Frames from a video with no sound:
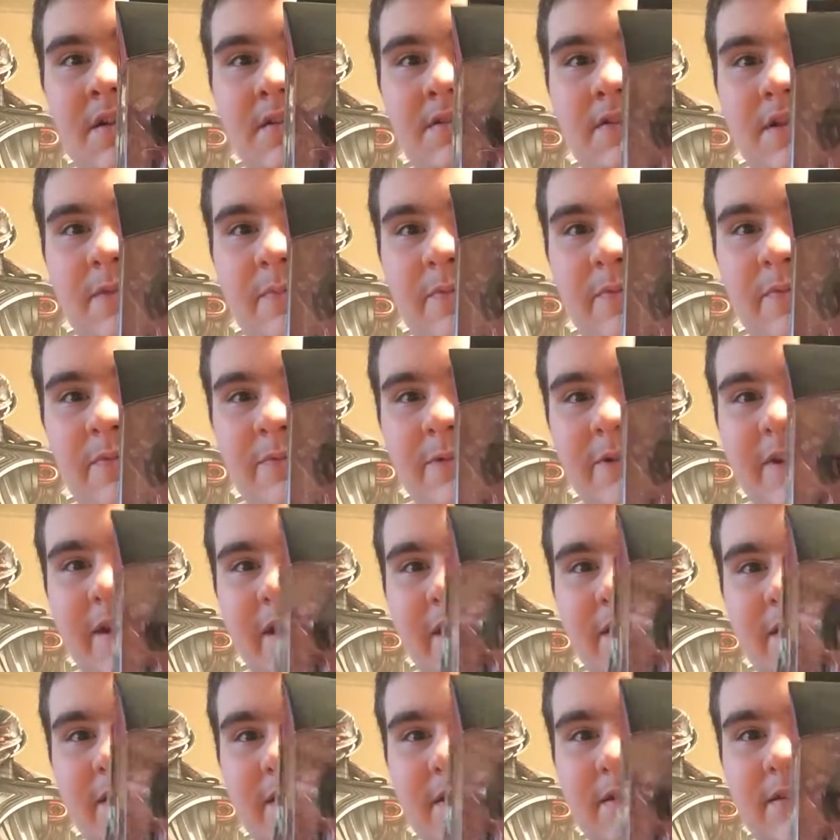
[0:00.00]
So before we
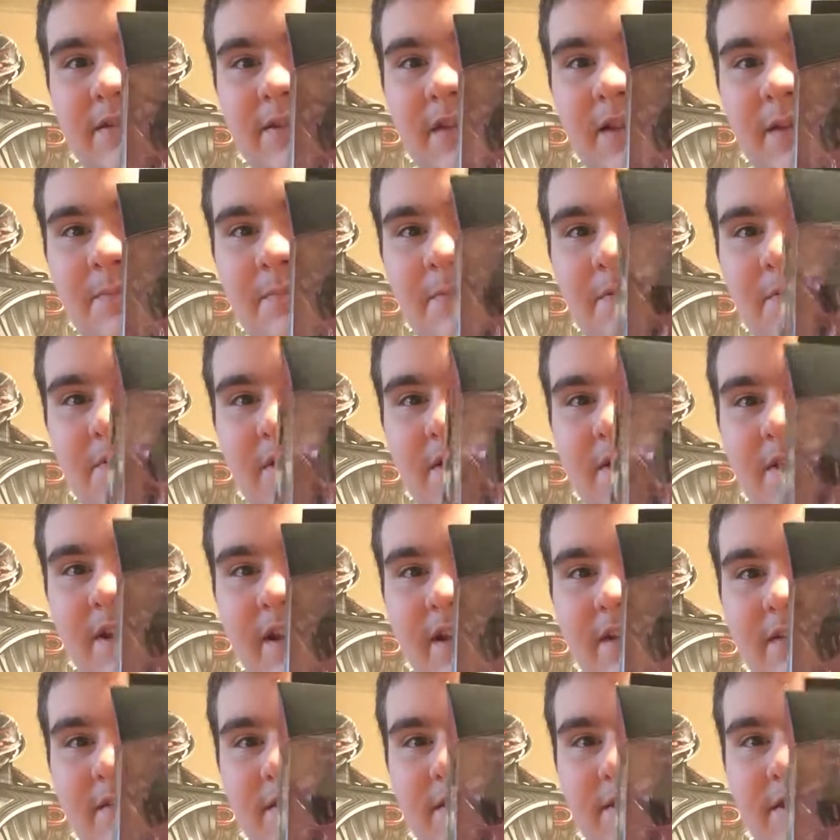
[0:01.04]
take a look at Deadpool, let's
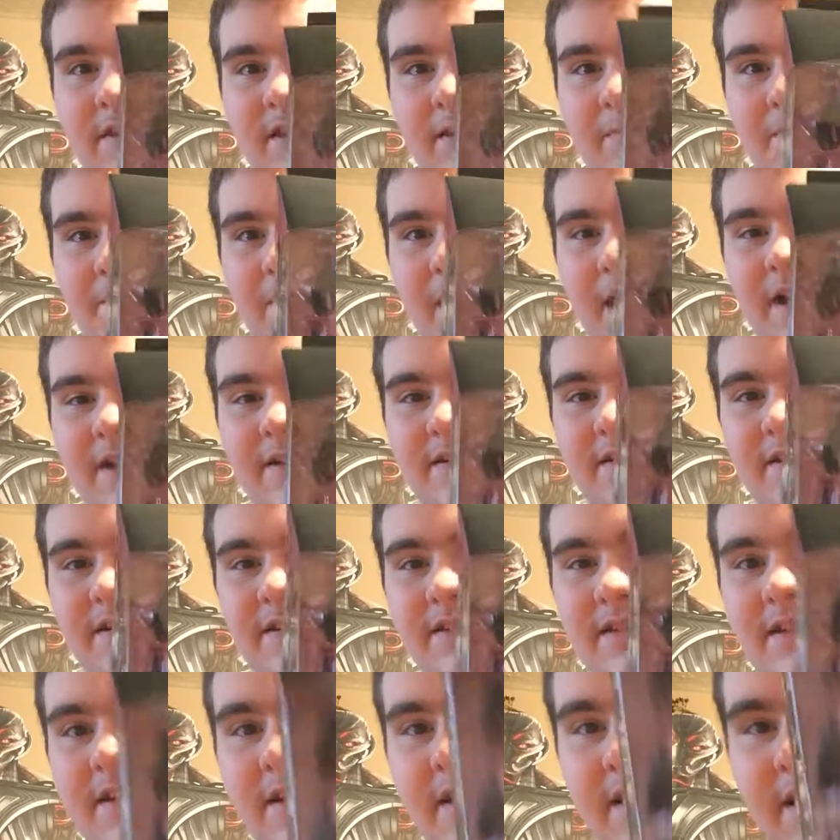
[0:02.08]
take a look at the
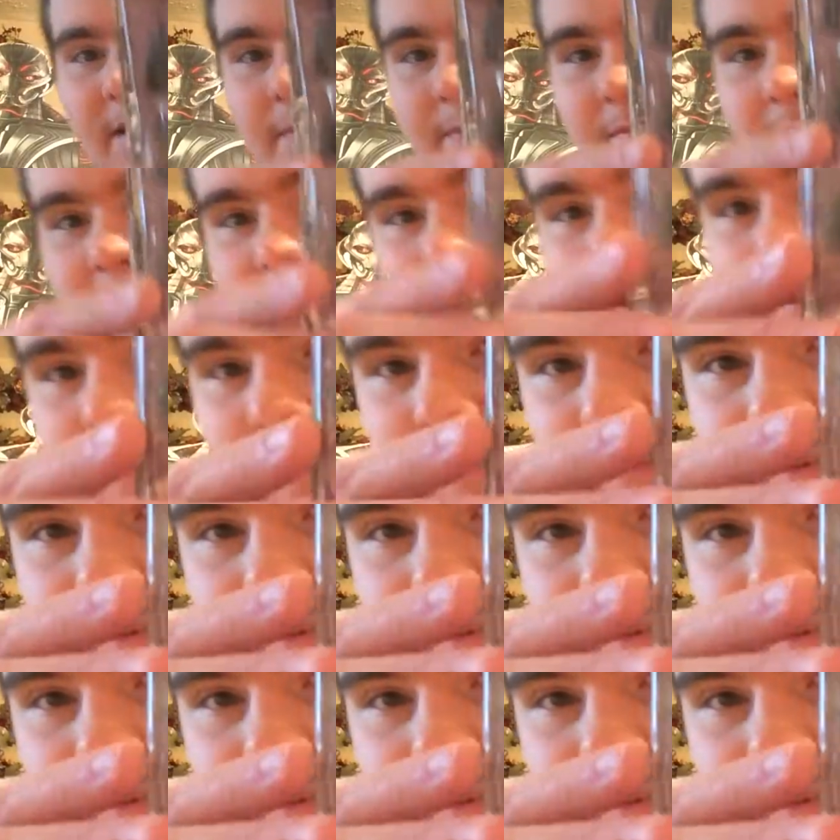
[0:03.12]
packaging that he comes with.